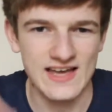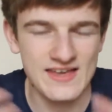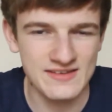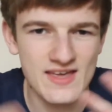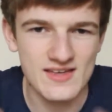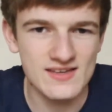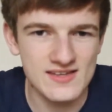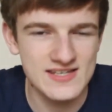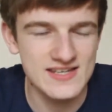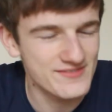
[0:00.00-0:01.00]

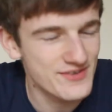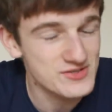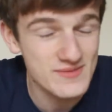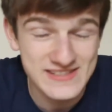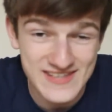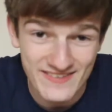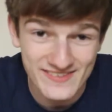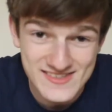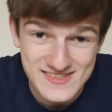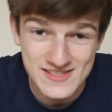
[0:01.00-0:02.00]
it feels a bit
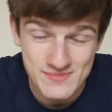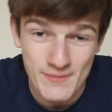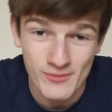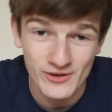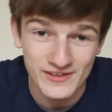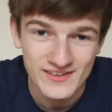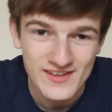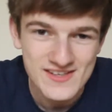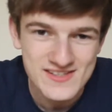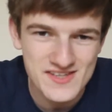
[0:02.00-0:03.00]
tense, is my point.
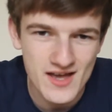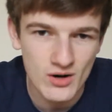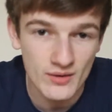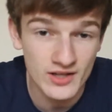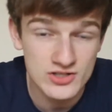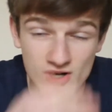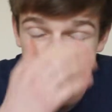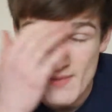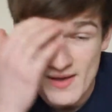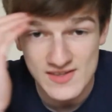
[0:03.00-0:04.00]
So I'm going to
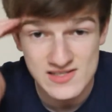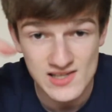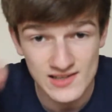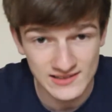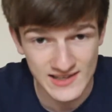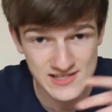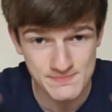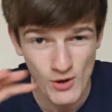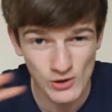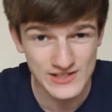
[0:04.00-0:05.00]
try and make this slightly
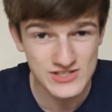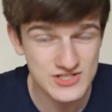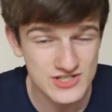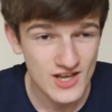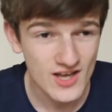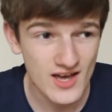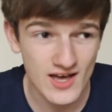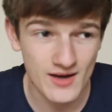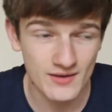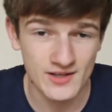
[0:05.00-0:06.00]
less polished.
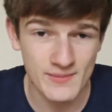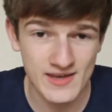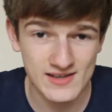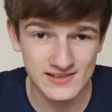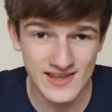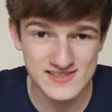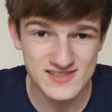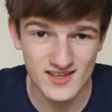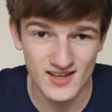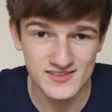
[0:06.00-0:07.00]
I'm going to make
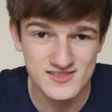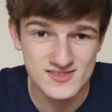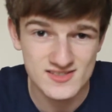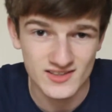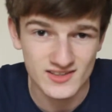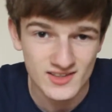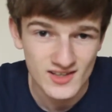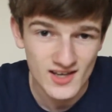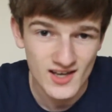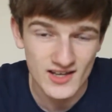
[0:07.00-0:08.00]
less cuts and
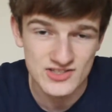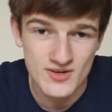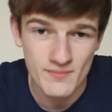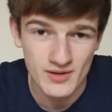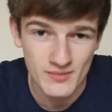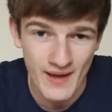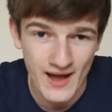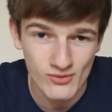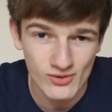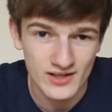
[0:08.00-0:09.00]
jumping
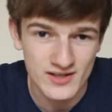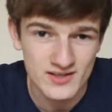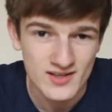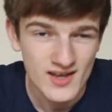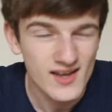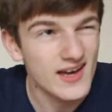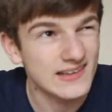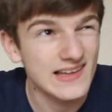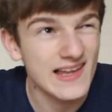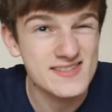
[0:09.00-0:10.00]
about and
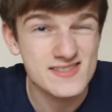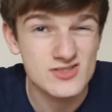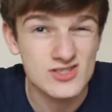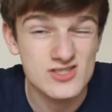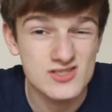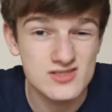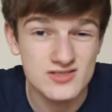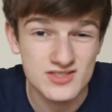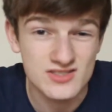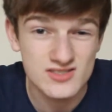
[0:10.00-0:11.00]
less
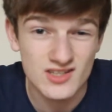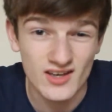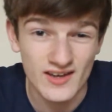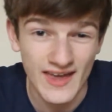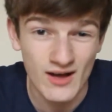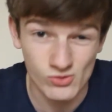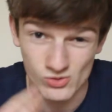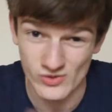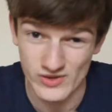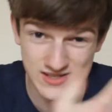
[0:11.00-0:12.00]
just cutting out
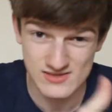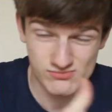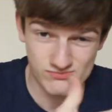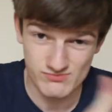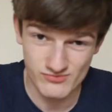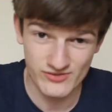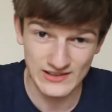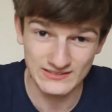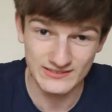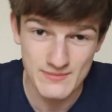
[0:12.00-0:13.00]
all these
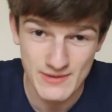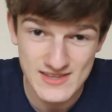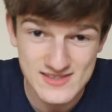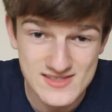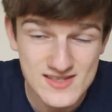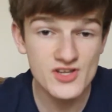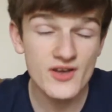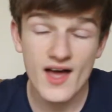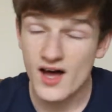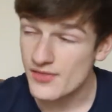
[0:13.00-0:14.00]
fillery bits.
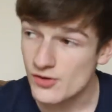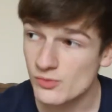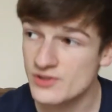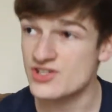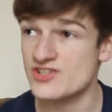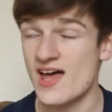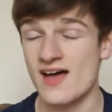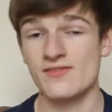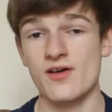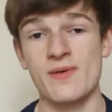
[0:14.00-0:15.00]
So yeah, I thought we'd just
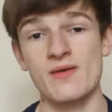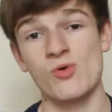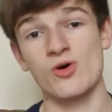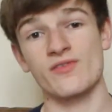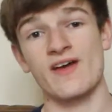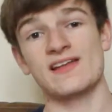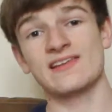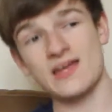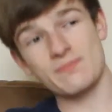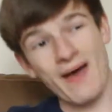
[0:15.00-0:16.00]
have a bit more of
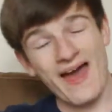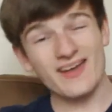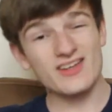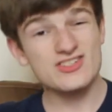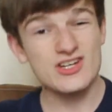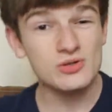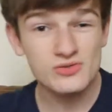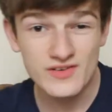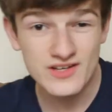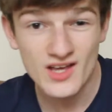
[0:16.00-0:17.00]
a laid-back,
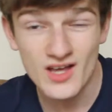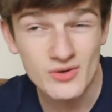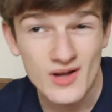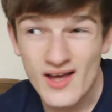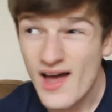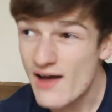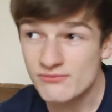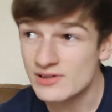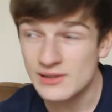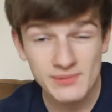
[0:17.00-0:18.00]
chilled video.
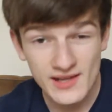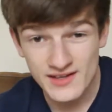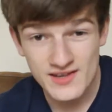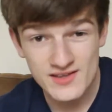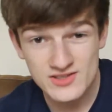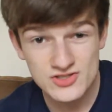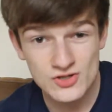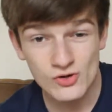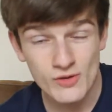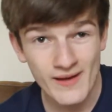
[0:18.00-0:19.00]
Haven't really planned anything to
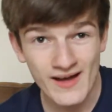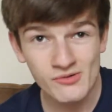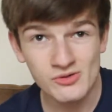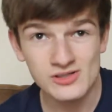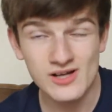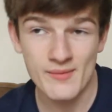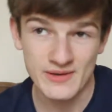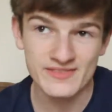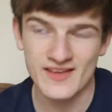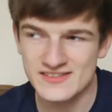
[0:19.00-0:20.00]
talk about. I
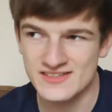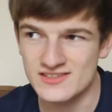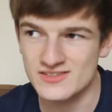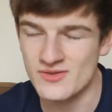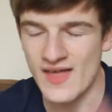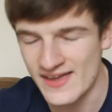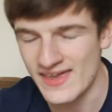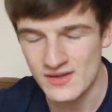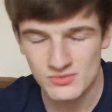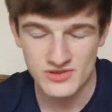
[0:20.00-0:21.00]
mean, I did do that
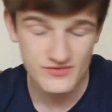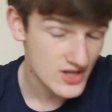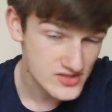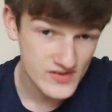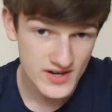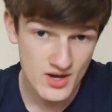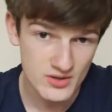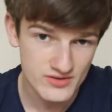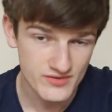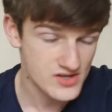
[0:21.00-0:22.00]
again with the first
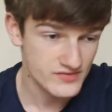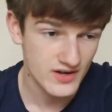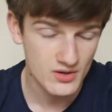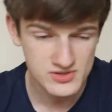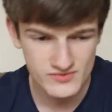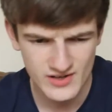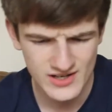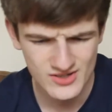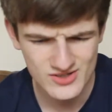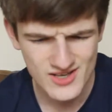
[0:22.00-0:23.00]
video, and the first video wasn't
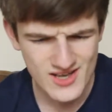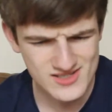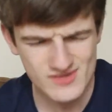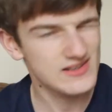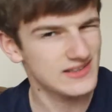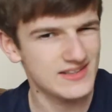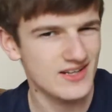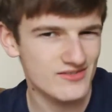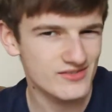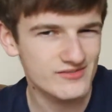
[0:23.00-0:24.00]
very good. So really,
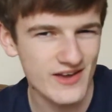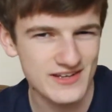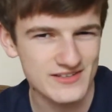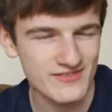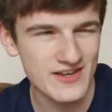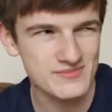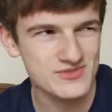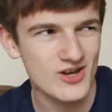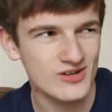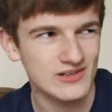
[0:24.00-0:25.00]
you know,
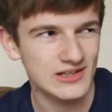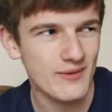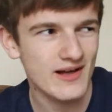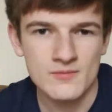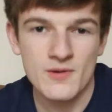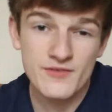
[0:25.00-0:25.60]
VEDM's going really well.